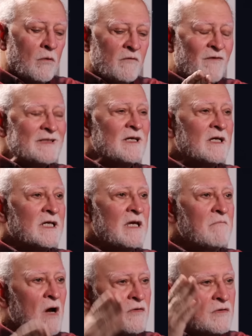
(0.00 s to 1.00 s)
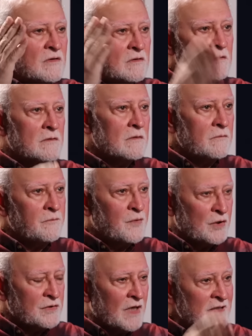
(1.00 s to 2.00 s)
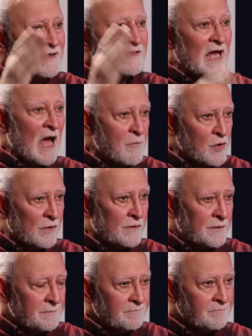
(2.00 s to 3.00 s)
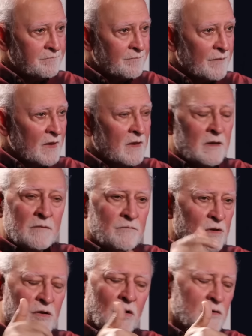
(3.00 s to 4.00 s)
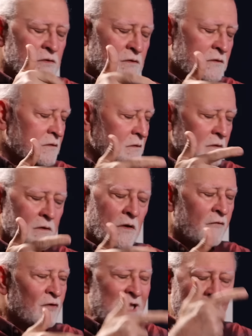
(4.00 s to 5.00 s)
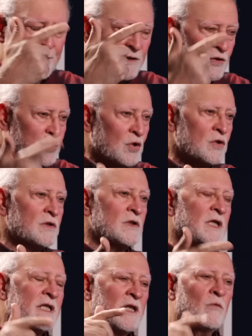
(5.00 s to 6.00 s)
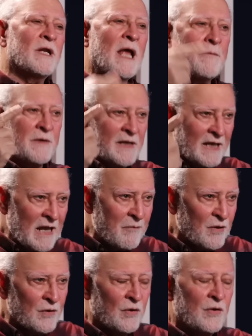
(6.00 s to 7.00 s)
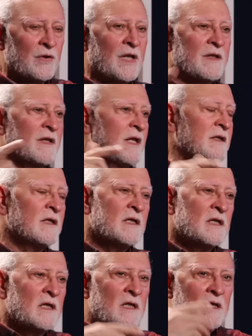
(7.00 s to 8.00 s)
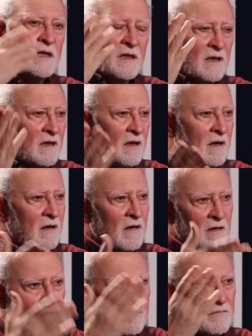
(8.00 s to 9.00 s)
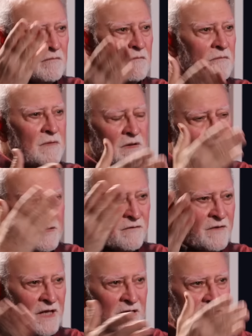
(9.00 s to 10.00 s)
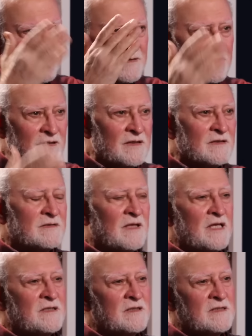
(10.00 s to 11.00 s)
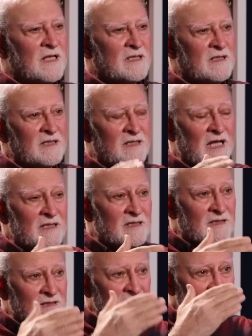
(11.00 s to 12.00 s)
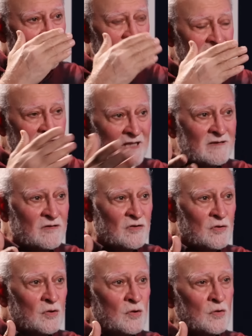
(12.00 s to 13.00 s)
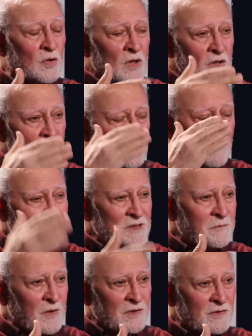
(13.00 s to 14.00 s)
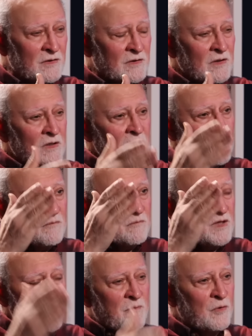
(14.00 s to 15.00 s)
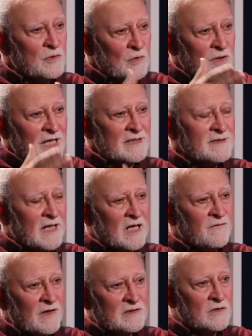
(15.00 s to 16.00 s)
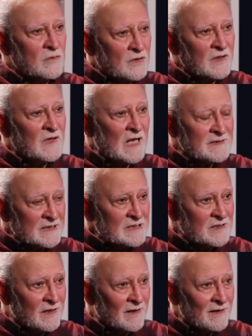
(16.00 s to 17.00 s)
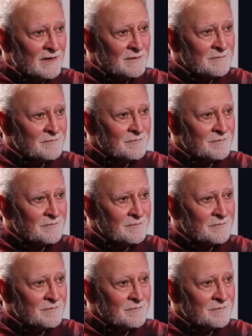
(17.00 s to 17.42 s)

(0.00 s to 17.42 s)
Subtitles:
When Fatah came under pressure, under the hammer, because of what happened in Jordan, and then what happened in Lebanon, and then the various stages that led to so much pressure being put on Yasser Arafat to recognize Israel,